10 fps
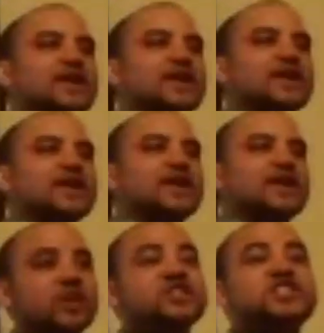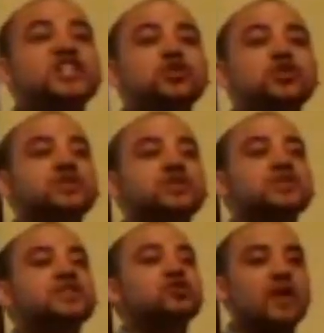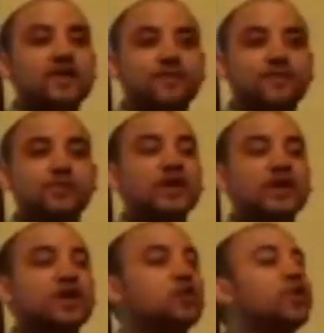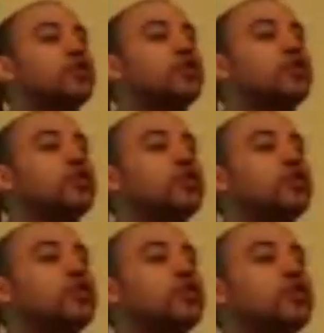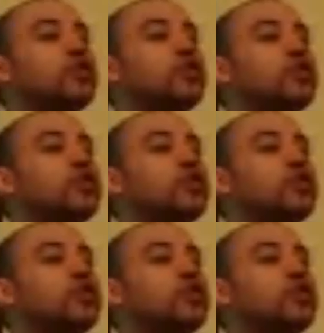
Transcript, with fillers: to find him, you got to continuously try to find him with all your heart.